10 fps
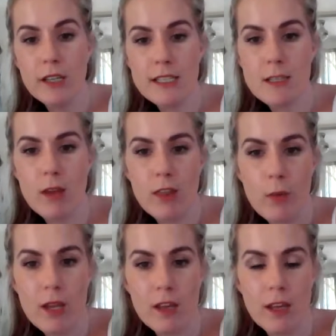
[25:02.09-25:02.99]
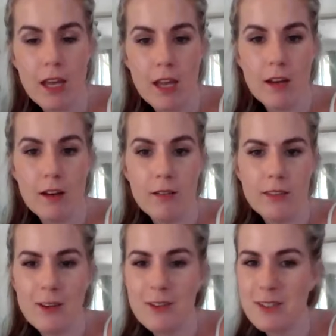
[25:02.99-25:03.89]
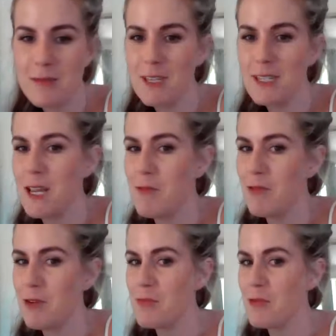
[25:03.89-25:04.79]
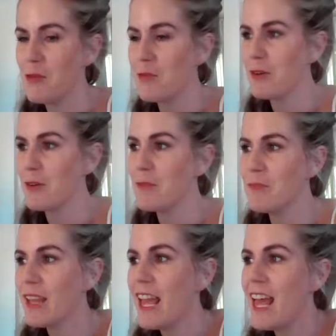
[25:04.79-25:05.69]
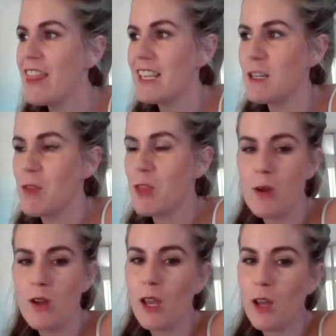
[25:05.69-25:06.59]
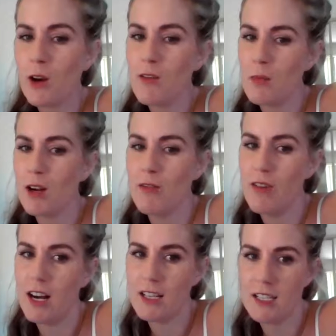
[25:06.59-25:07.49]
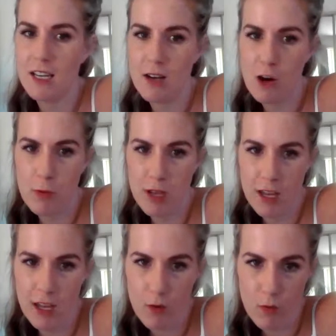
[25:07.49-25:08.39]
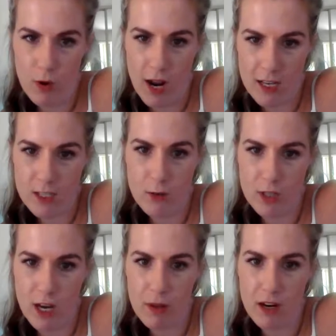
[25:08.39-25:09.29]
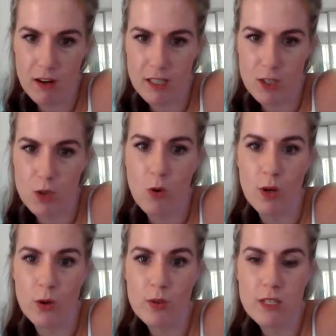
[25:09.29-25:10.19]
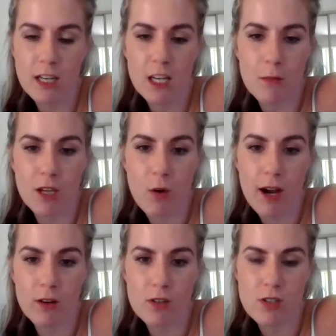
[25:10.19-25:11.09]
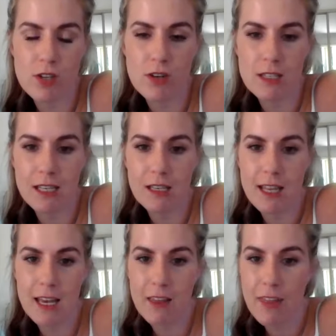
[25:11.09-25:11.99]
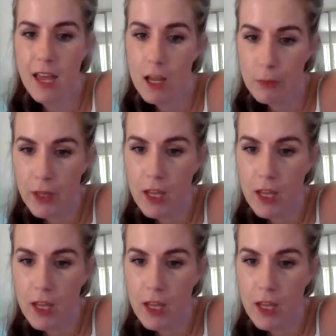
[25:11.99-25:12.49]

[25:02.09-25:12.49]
That's something that we can get deep. That's something that we can get over pretty fast, and helping ourselves out with our essential oils are going to be quite good to use then and there.